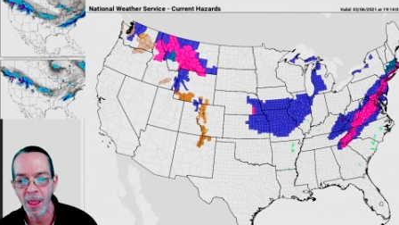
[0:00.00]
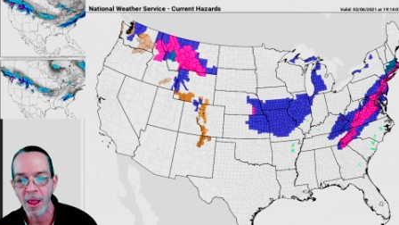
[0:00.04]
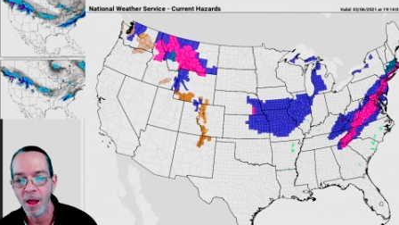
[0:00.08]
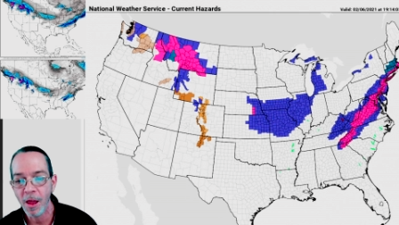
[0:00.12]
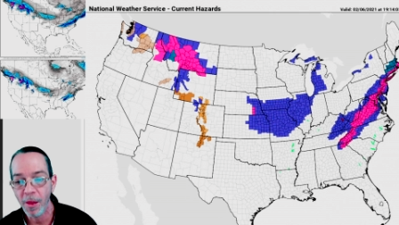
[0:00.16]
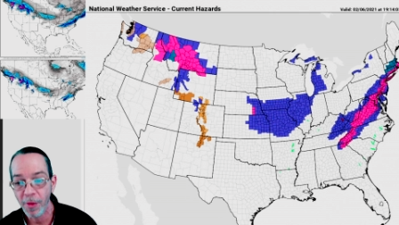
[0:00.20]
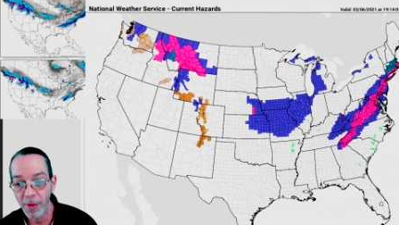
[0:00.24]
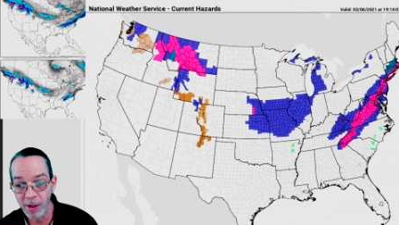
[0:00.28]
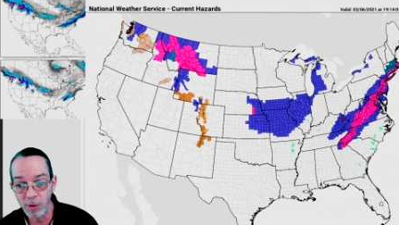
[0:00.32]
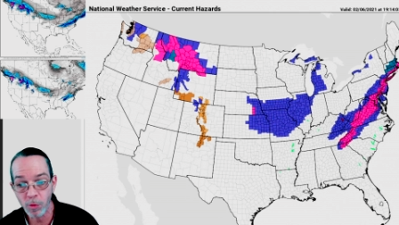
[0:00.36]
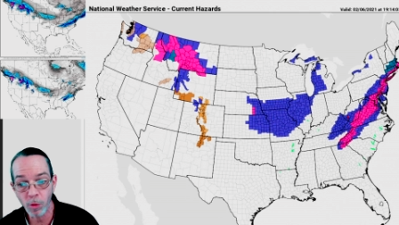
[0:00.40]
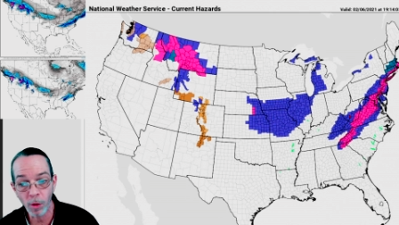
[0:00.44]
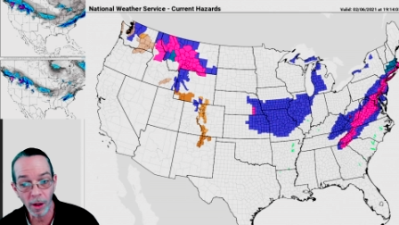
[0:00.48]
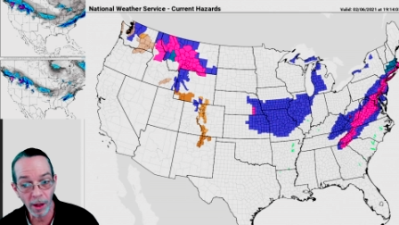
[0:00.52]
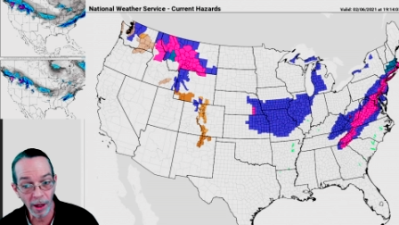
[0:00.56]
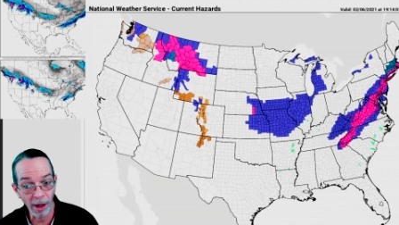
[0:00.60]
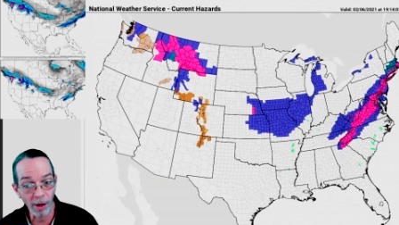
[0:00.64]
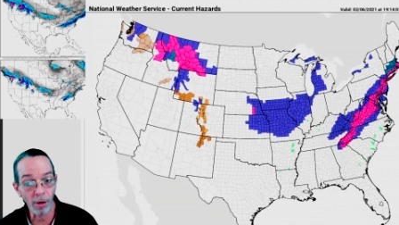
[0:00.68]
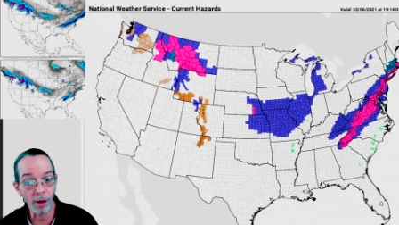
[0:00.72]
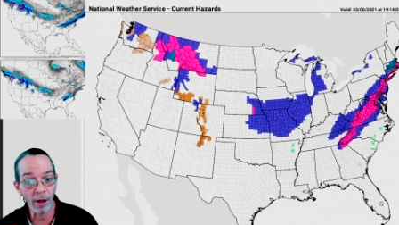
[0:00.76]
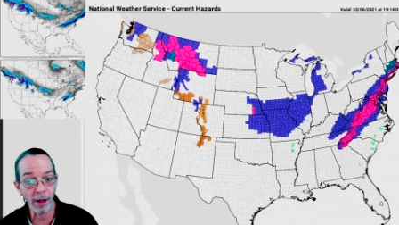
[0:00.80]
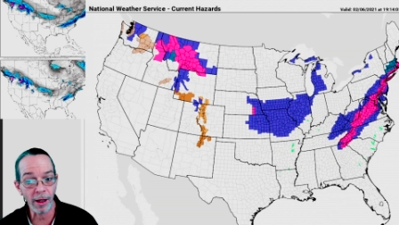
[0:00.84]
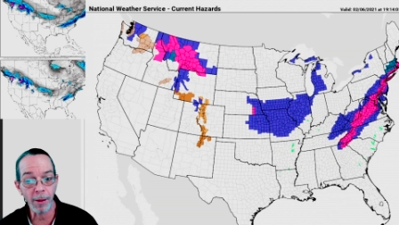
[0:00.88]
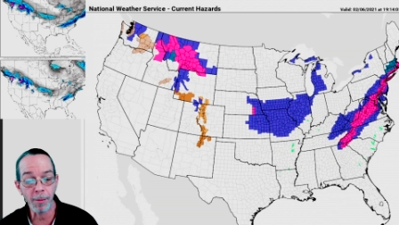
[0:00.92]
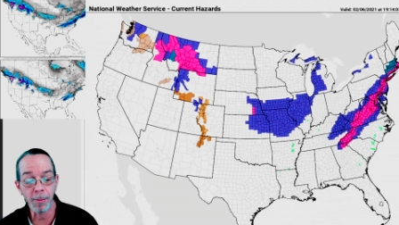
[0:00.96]
this will
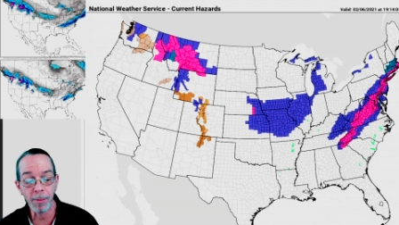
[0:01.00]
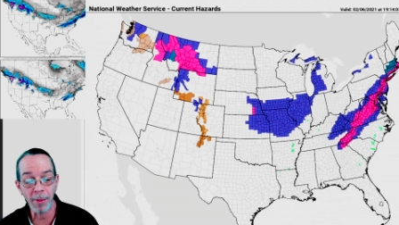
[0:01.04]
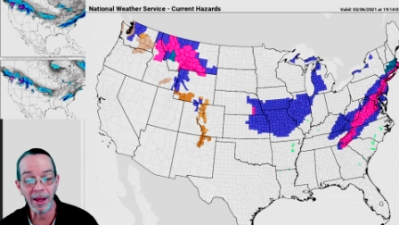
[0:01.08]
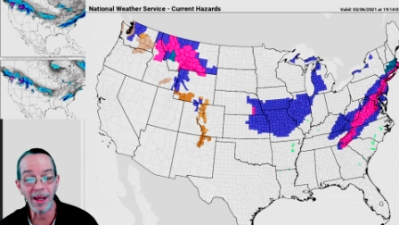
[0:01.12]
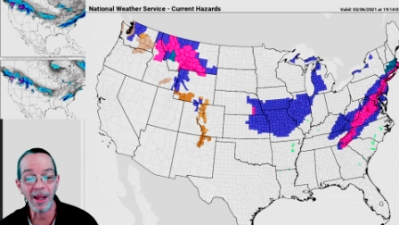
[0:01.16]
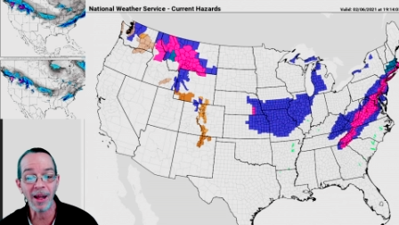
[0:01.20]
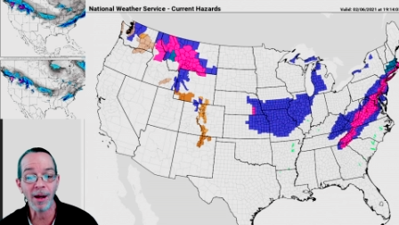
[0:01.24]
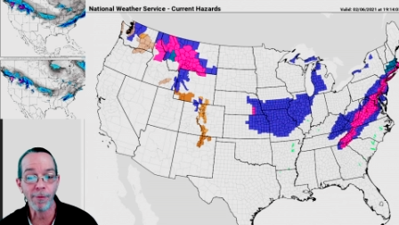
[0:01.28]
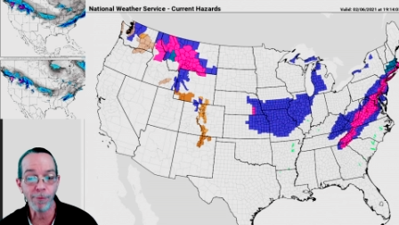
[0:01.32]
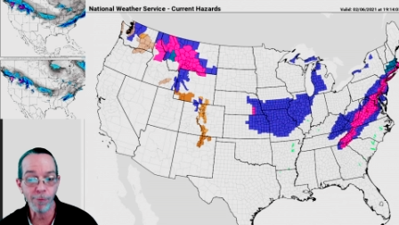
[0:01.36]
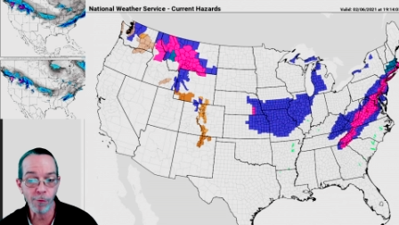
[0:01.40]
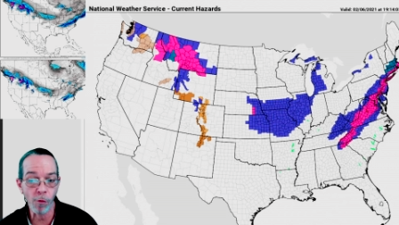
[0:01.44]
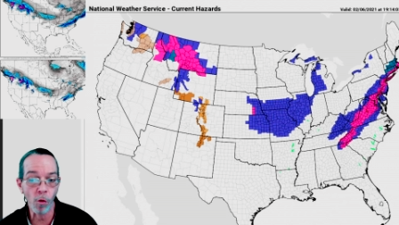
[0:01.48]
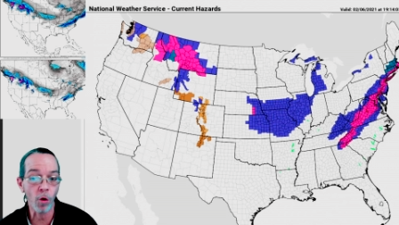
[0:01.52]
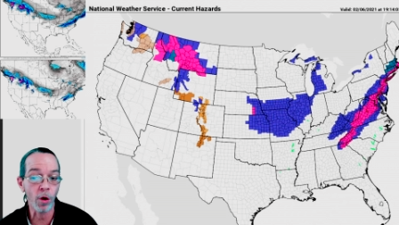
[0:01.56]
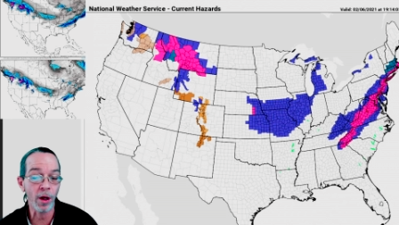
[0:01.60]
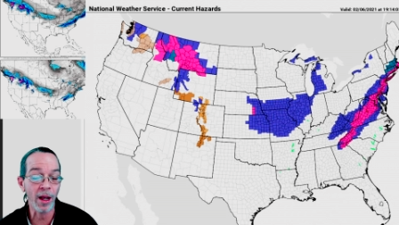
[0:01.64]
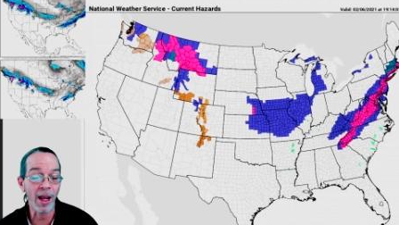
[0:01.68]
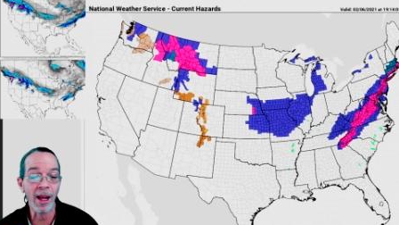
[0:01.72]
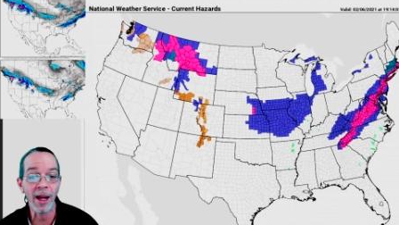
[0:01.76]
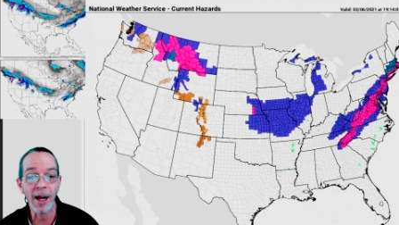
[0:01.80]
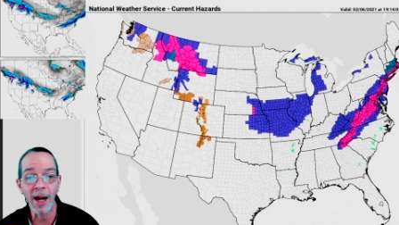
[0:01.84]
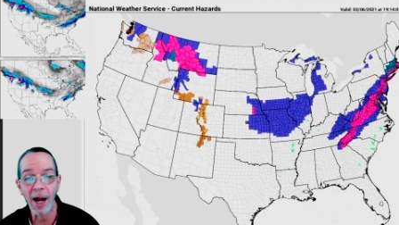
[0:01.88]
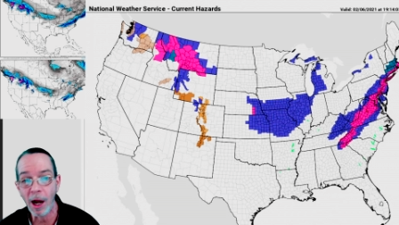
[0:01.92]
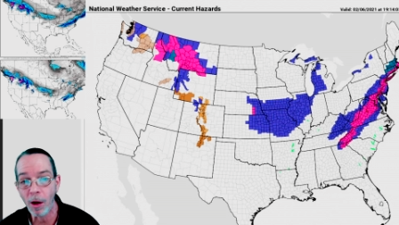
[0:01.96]
literally be a
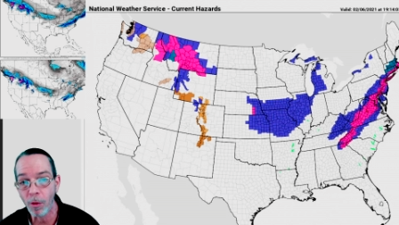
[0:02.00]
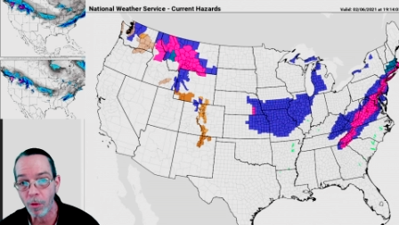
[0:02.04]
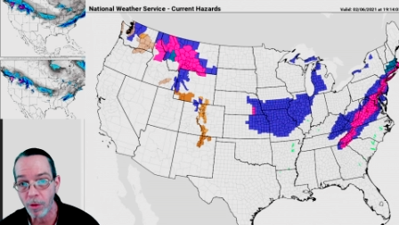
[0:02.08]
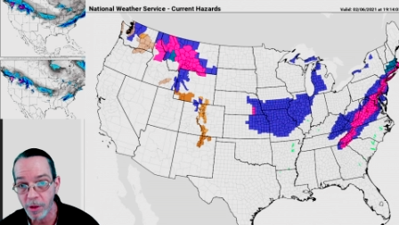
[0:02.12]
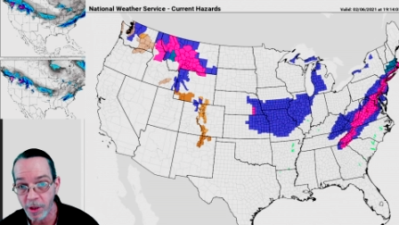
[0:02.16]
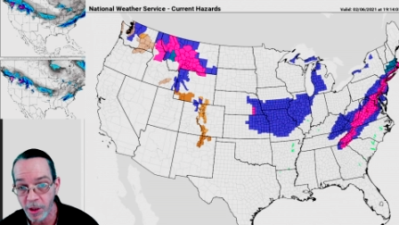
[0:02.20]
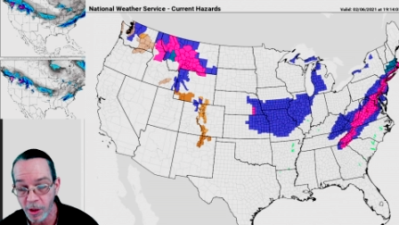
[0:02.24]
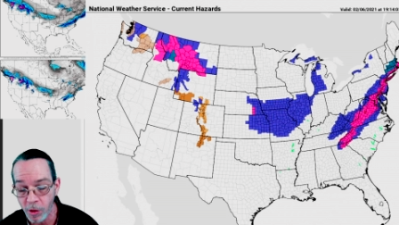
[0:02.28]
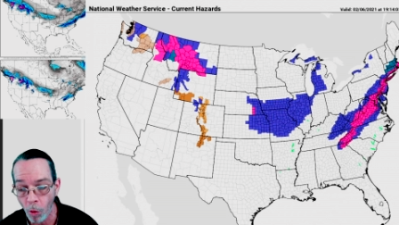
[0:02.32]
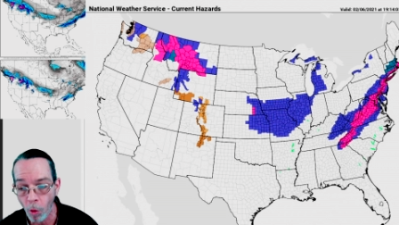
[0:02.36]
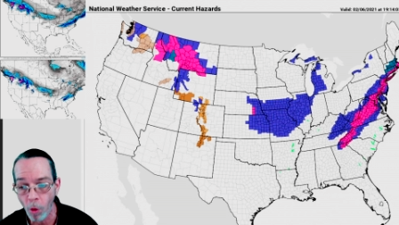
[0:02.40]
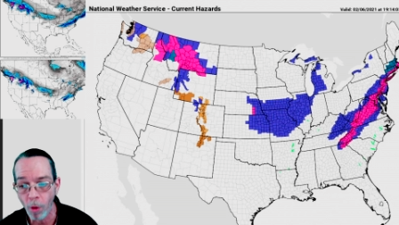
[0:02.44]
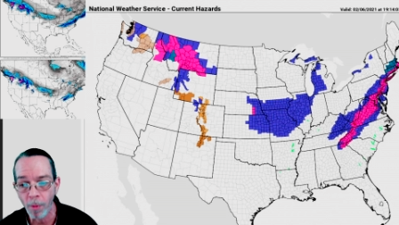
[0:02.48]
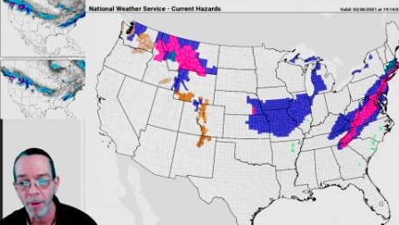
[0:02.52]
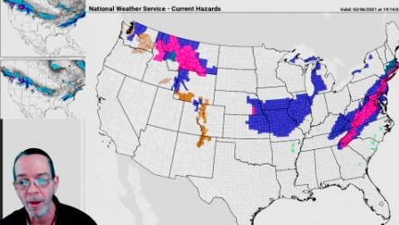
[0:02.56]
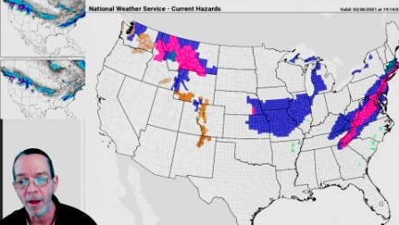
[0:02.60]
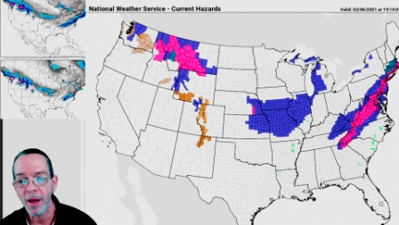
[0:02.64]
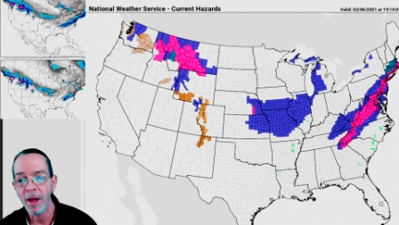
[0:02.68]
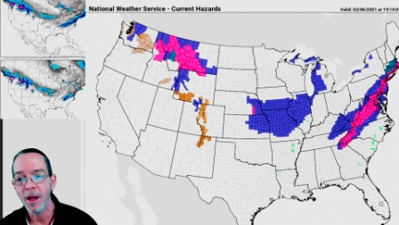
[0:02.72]
48 hour storm.